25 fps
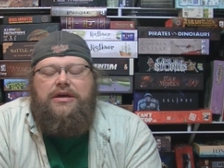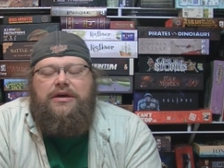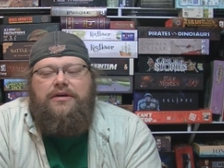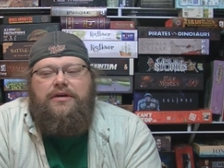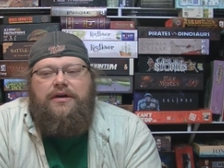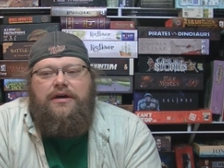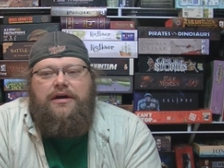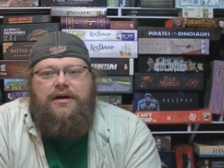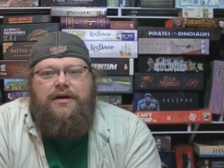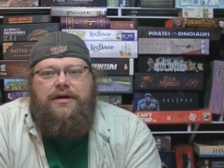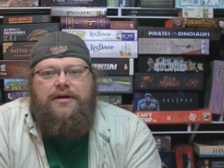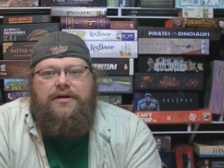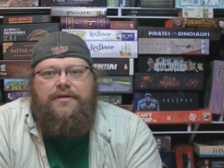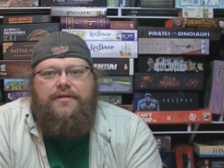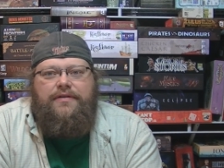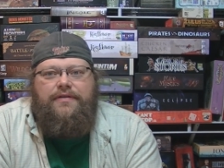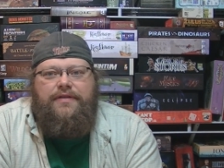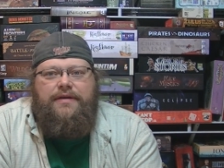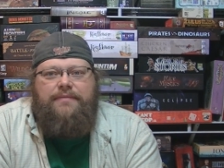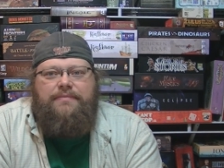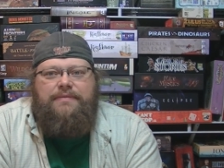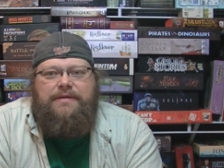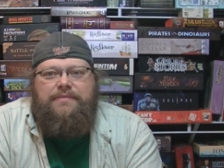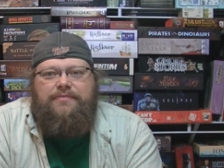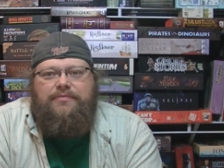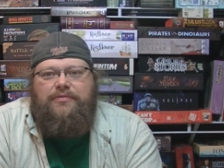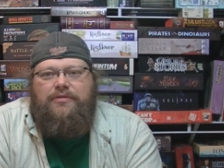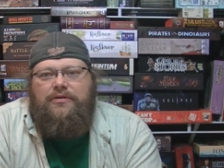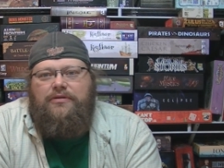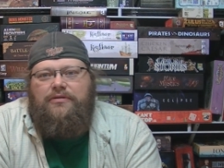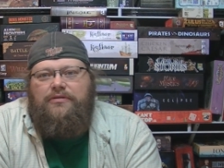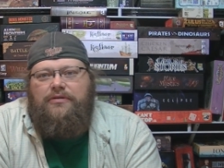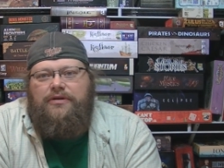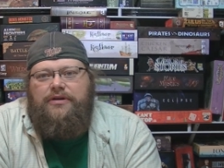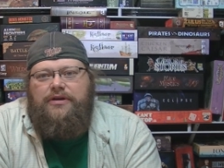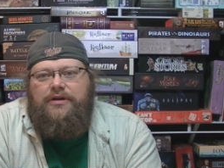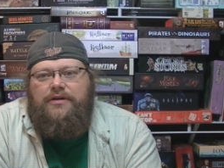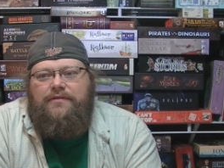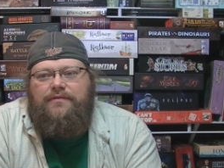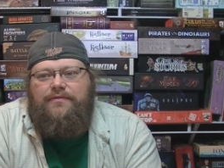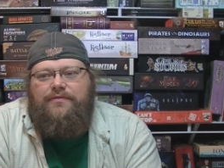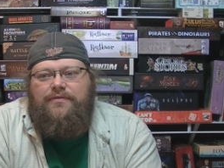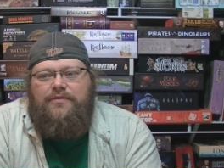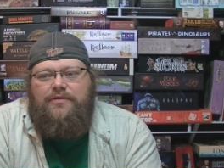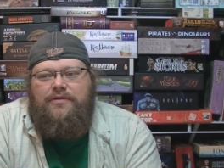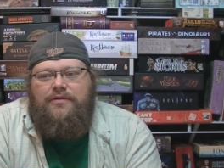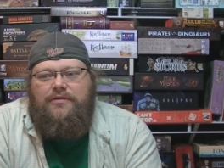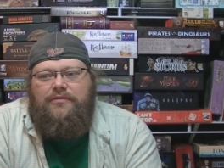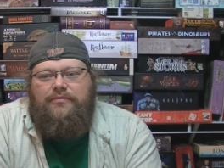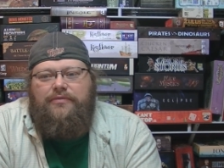uh, that people are looking
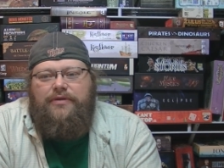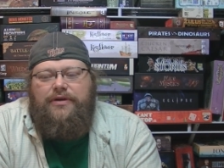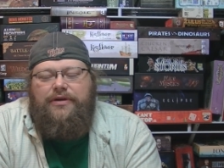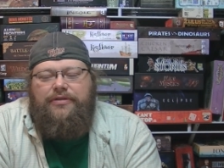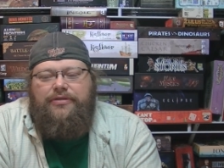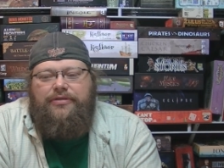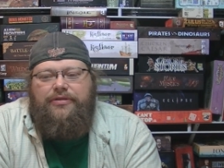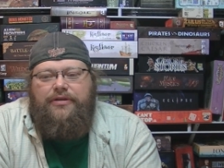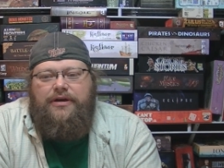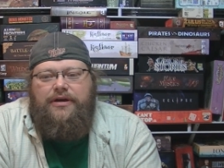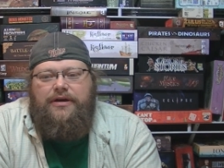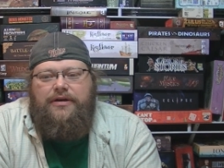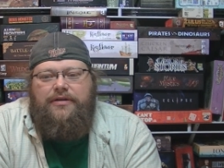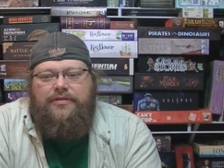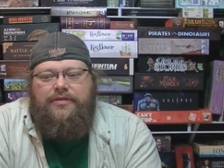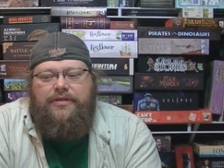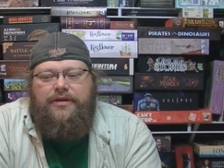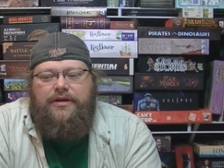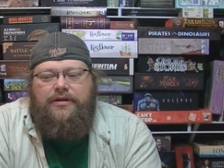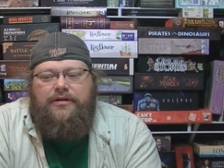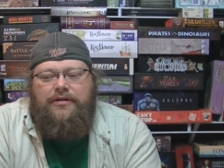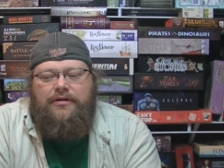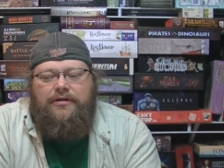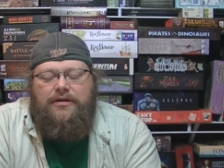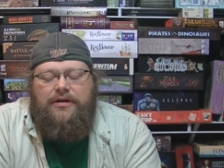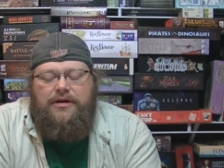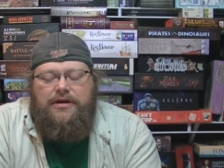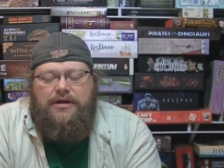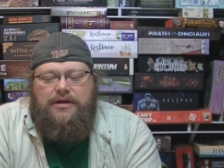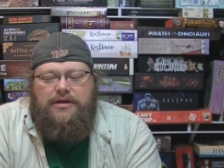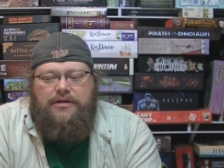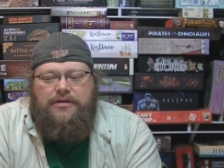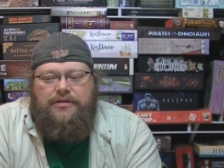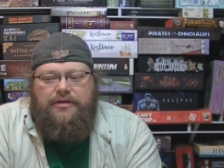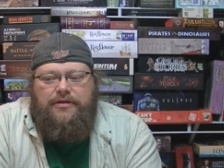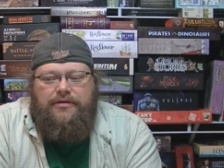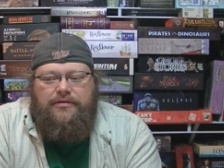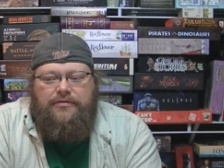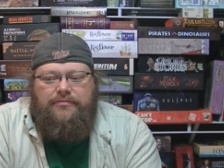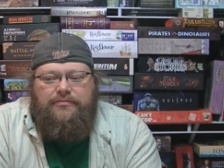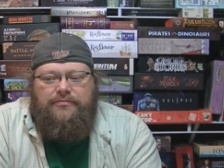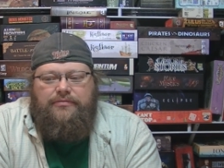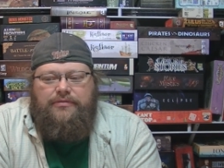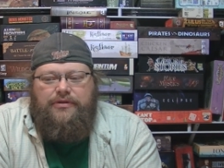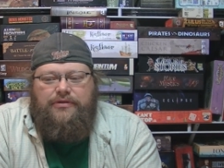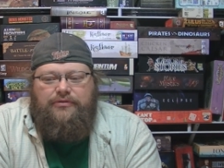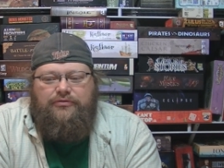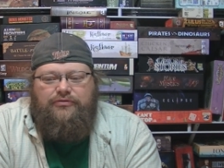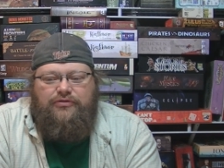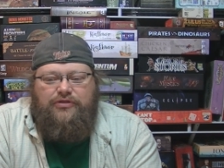for with uh, their their
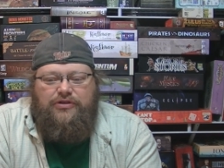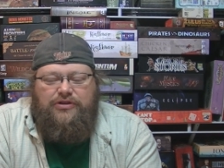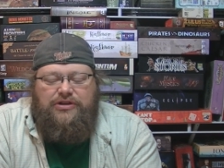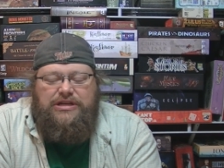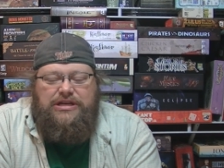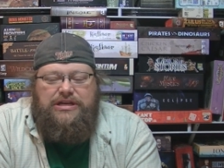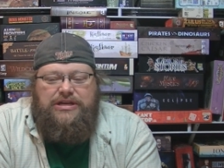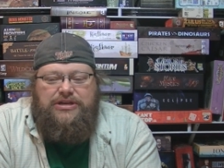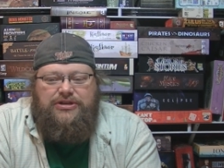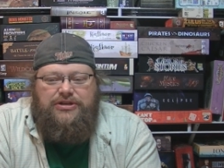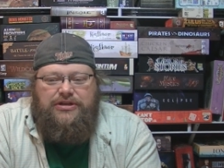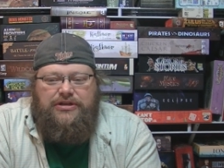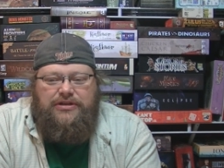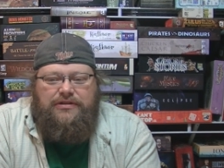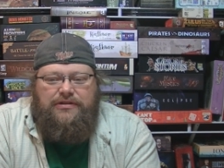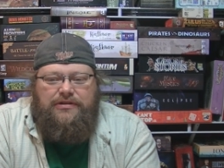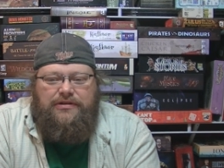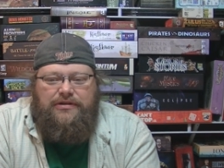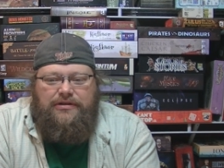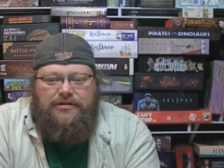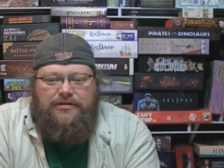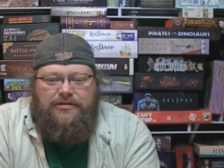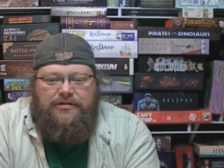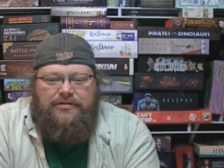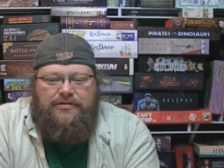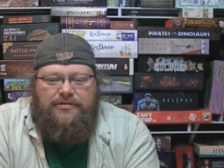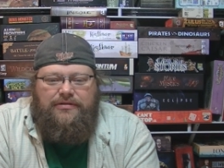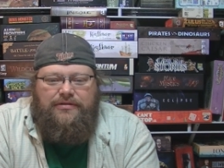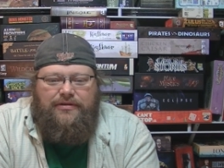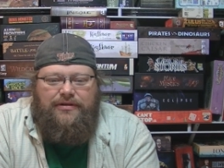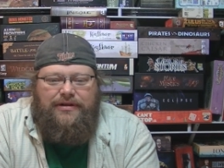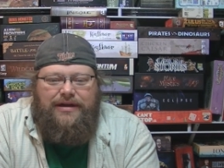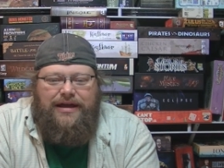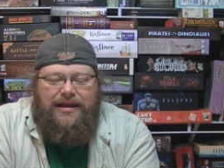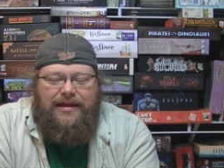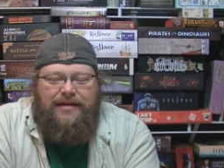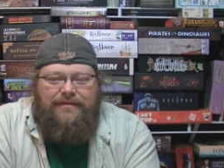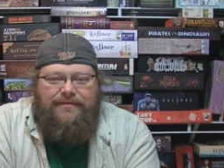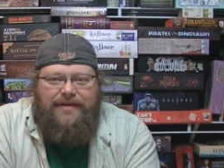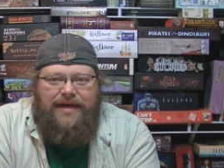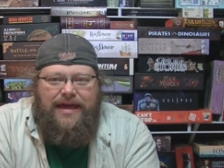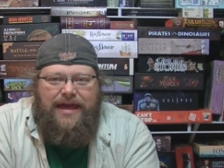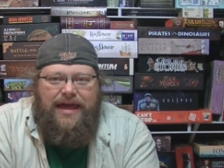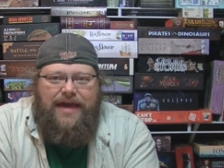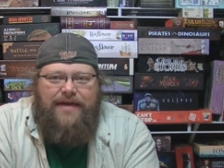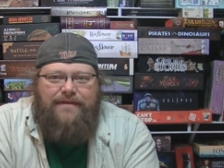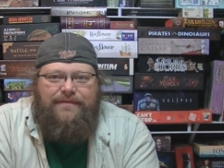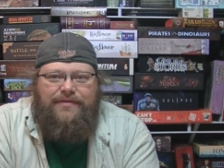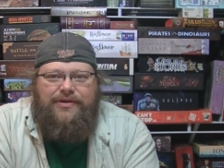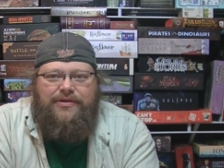their strategic, their their kind of
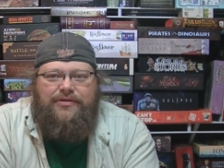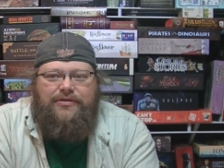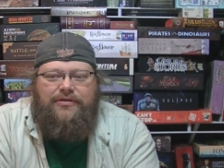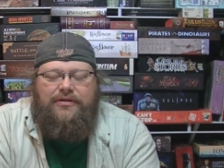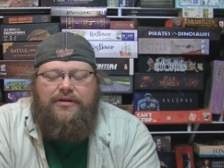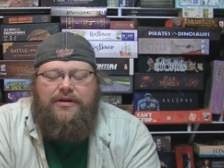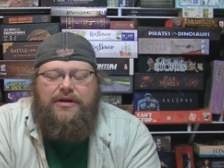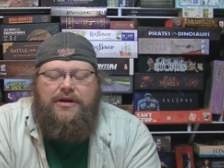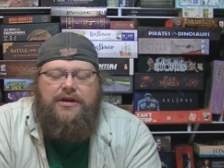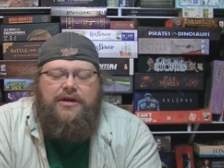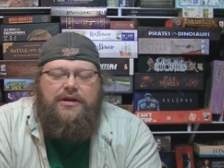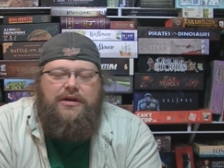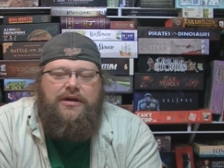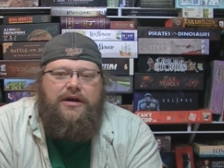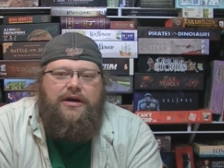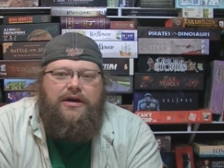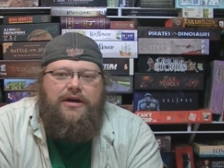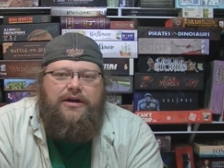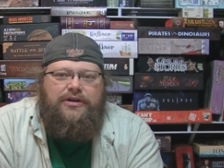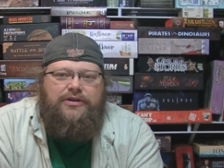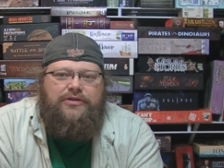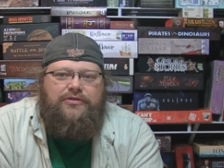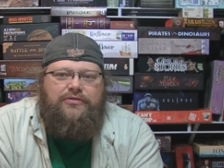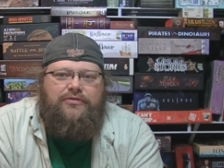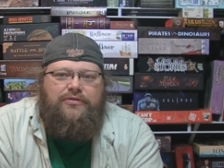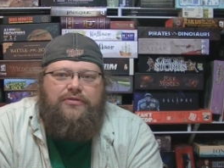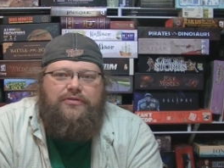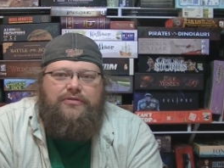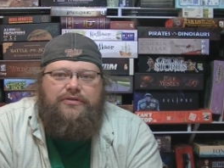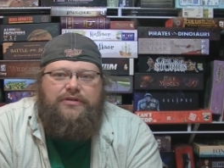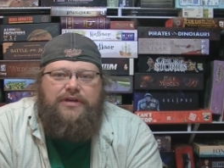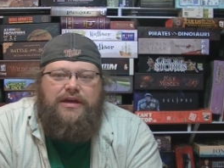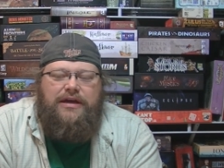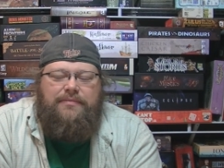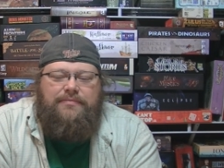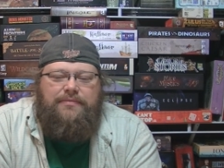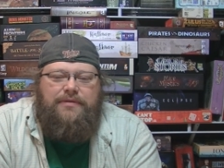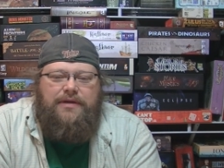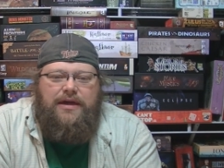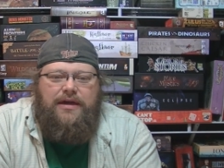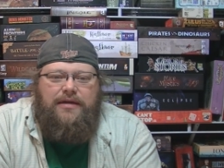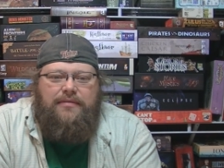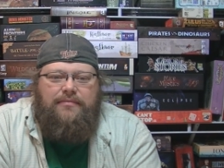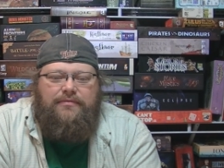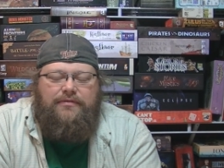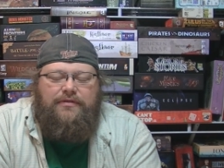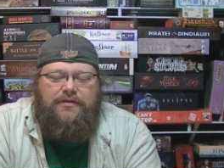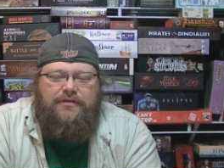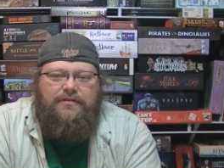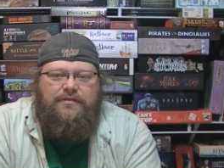heavier uh, Euro type
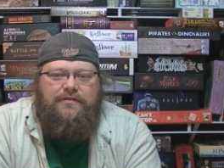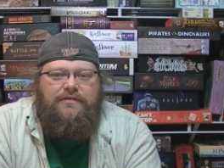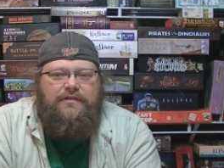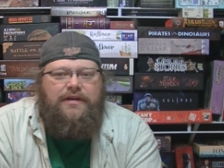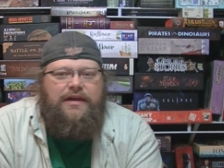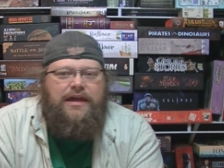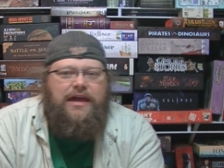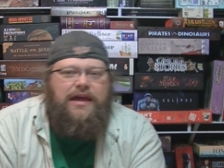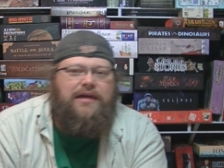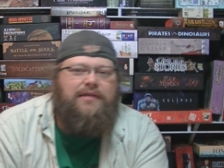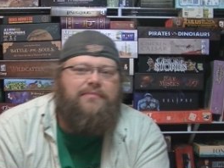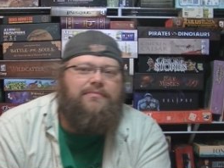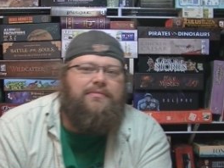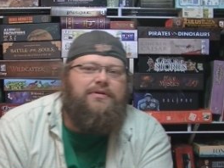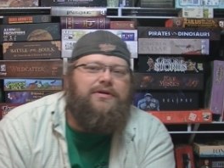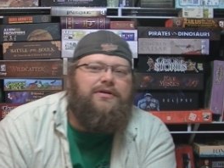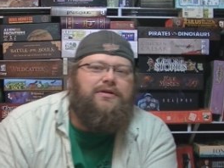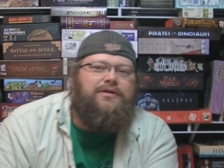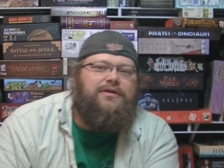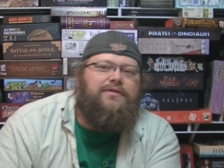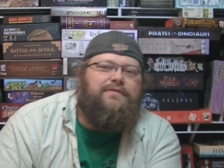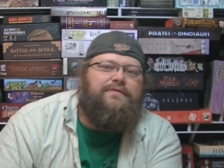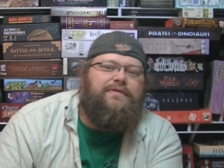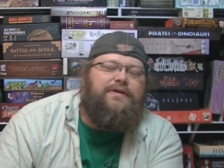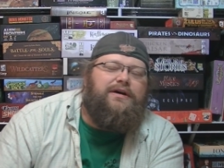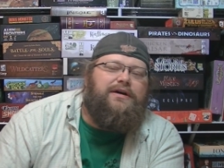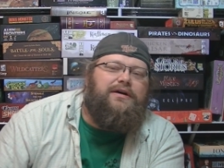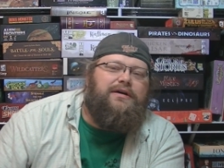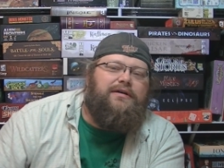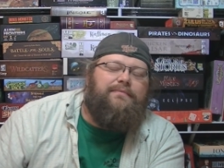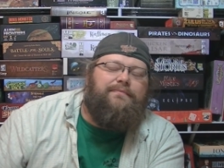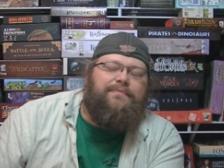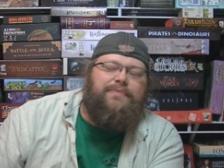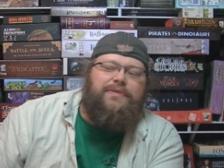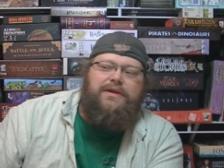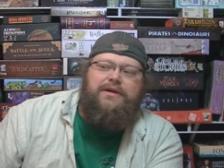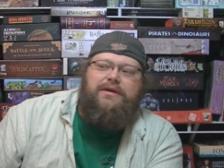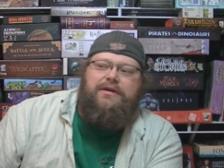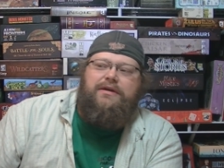games. This is a game of um,